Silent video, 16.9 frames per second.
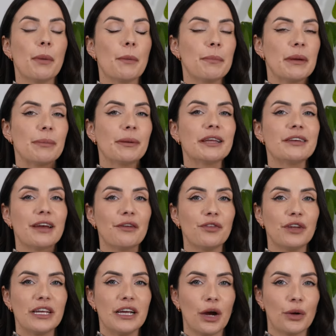but people are
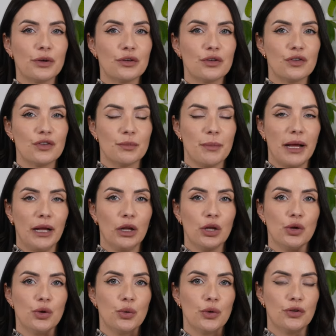definitely going to
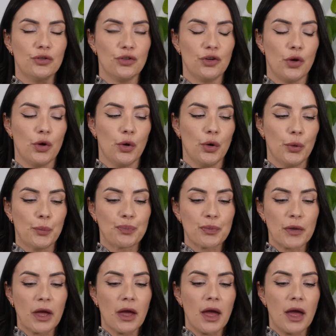smell you too.